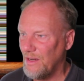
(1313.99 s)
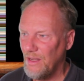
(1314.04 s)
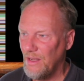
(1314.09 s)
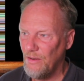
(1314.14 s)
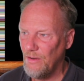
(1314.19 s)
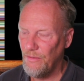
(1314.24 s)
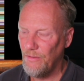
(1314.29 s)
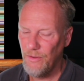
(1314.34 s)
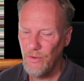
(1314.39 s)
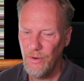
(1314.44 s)

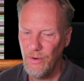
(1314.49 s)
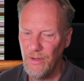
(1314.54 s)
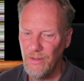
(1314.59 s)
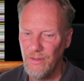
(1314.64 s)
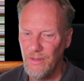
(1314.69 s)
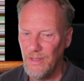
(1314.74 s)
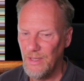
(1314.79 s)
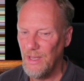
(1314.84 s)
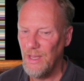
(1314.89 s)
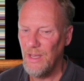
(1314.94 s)
And of course,
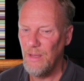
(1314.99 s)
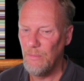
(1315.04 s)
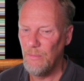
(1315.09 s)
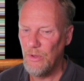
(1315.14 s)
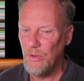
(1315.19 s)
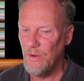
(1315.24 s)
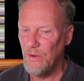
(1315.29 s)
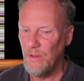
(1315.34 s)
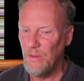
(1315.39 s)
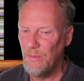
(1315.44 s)
the game
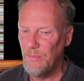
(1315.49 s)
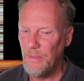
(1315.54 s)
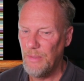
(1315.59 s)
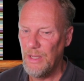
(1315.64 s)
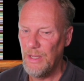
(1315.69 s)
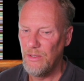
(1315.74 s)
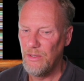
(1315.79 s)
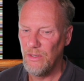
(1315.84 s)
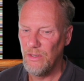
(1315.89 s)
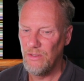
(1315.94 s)
couldn't
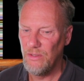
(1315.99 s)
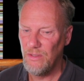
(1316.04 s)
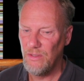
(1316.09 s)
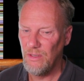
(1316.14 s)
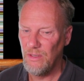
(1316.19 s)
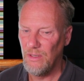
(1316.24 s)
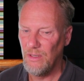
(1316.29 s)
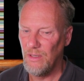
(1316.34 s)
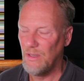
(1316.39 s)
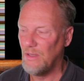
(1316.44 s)
be just
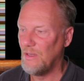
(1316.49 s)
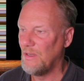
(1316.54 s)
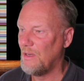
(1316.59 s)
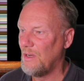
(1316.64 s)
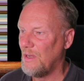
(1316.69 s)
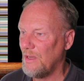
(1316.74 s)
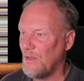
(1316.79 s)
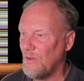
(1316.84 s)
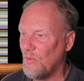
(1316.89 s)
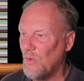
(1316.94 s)

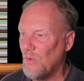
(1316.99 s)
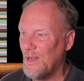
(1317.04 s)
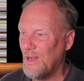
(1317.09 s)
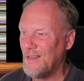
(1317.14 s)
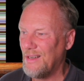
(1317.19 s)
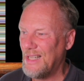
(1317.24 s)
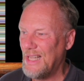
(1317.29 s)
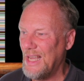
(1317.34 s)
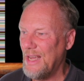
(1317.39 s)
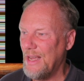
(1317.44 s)
like
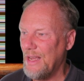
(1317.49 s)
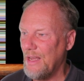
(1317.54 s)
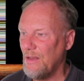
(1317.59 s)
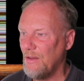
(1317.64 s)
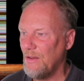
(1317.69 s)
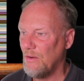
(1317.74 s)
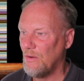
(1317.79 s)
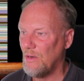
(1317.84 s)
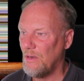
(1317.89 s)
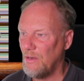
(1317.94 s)

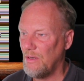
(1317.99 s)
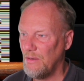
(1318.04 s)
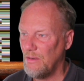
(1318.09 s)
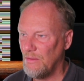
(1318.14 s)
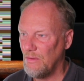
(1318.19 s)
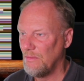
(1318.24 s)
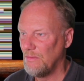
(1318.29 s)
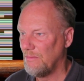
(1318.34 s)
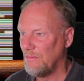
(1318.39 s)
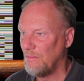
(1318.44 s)
1K or
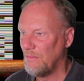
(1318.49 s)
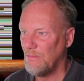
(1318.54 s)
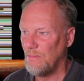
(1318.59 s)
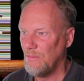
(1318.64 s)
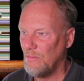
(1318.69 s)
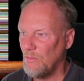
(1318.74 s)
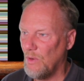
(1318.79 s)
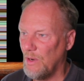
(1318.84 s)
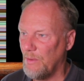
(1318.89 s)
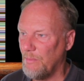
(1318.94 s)

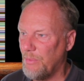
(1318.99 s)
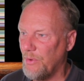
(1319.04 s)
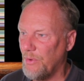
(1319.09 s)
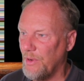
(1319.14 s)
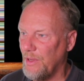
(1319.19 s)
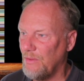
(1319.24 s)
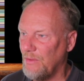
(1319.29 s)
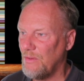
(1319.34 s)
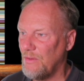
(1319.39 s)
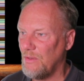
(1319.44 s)

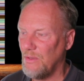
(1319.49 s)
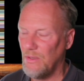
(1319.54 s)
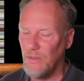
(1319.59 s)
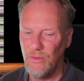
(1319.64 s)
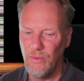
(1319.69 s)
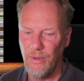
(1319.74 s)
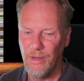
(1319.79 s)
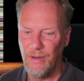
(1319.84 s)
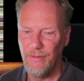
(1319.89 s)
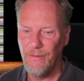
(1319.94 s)

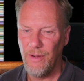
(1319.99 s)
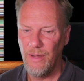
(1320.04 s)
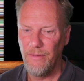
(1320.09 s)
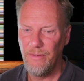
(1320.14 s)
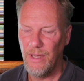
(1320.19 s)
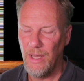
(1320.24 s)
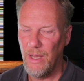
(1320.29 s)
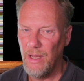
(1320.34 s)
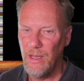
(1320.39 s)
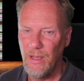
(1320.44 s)

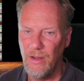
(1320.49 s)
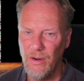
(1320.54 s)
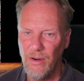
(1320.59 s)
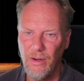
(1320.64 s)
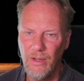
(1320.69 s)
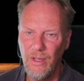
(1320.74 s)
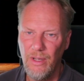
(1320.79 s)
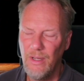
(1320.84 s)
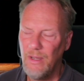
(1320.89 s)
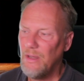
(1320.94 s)
1.25K here.
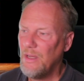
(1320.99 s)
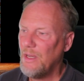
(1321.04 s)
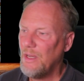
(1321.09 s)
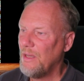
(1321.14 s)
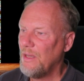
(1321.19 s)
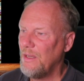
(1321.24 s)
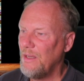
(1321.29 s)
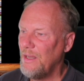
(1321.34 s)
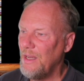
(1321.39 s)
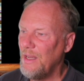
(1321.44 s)

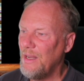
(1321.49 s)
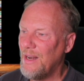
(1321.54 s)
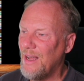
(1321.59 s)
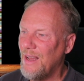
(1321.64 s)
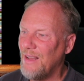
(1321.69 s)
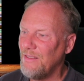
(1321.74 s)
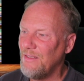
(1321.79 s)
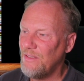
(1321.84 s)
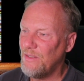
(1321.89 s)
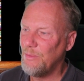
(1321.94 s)
It
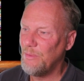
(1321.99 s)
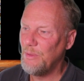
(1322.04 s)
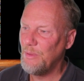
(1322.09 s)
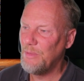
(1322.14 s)
has to be